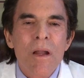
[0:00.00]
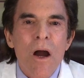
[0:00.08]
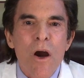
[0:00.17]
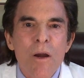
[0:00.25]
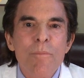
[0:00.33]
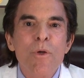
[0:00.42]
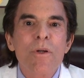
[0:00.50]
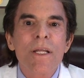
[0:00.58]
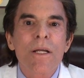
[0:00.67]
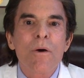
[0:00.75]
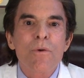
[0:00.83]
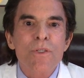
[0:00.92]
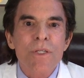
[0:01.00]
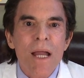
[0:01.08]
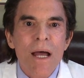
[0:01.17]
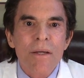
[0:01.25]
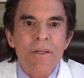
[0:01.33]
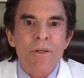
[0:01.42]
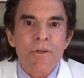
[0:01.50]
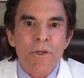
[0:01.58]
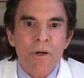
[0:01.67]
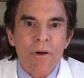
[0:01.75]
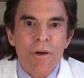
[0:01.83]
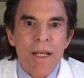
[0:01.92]
our immunity goes down and
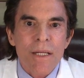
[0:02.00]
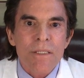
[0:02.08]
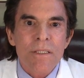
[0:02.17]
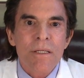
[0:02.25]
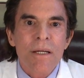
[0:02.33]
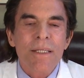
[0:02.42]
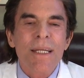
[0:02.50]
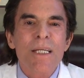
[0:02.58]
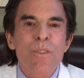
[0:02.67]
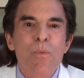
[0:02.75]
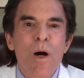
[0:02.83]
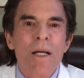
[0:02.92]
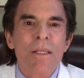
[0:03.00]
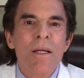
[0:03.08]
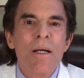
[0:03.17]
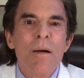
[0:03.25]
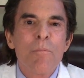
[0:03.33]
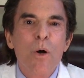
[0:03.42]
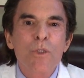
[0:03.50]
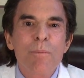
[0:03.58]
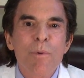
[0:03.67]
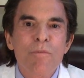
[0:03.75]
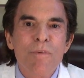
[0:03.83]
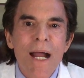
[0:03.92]
deteriorates. And guess what?
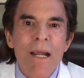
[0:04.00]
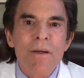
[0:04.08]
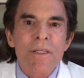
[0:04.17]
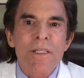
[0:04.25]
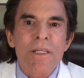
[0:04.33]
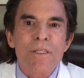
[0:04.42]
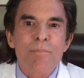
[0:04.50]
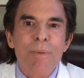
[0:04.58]
Multiple viruses,